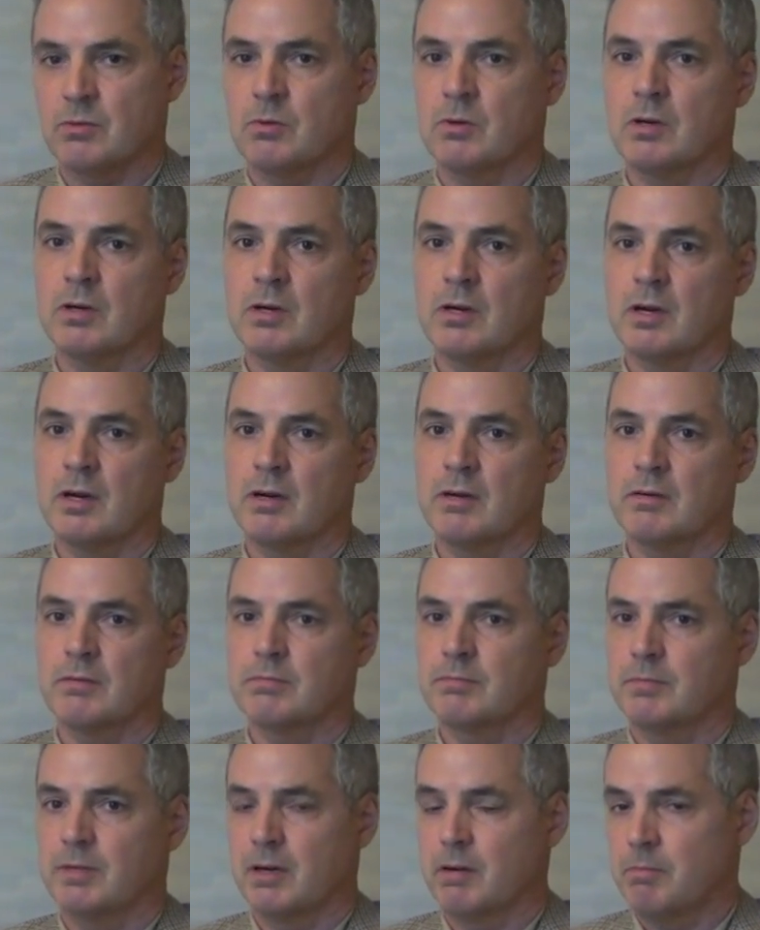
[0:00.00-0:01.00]
or
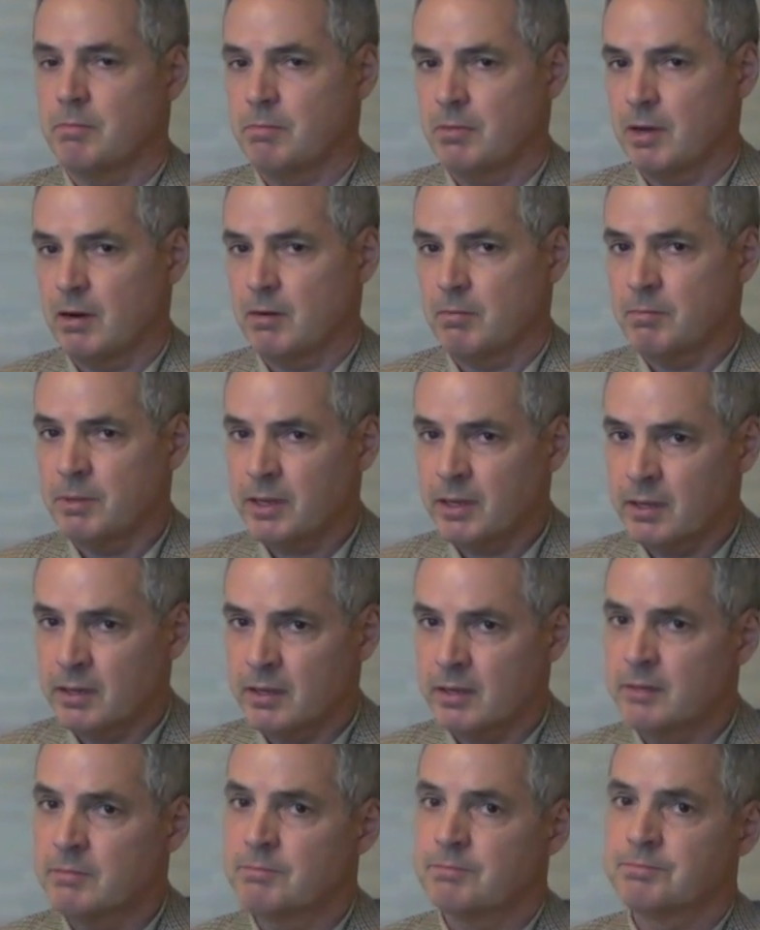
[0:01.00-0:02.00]
are
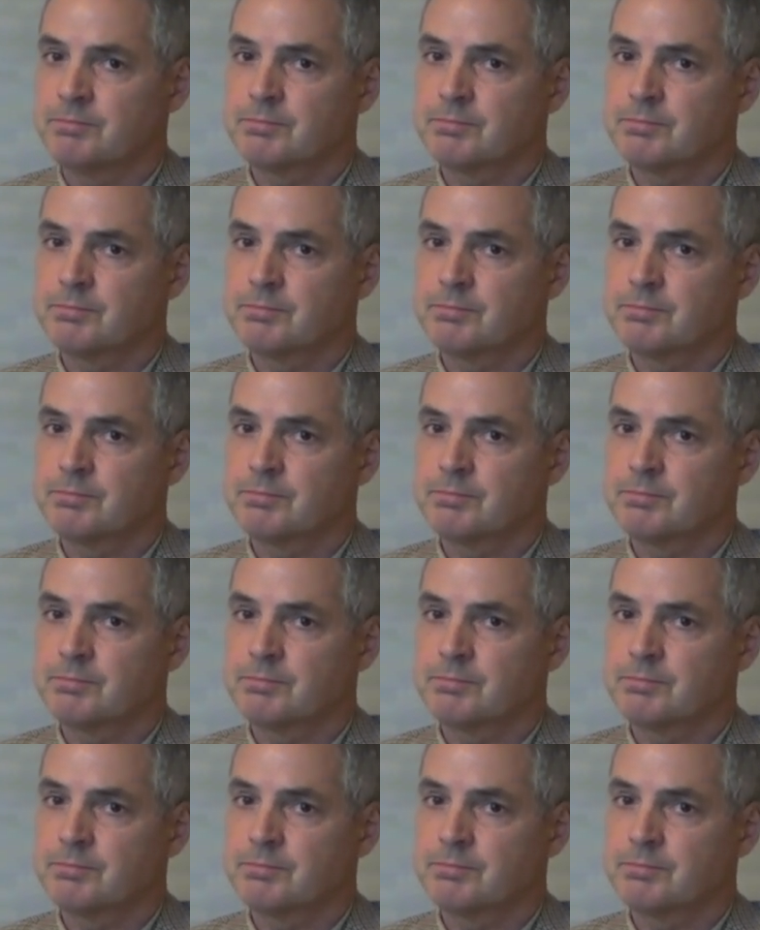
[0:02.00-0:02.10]
bigoted.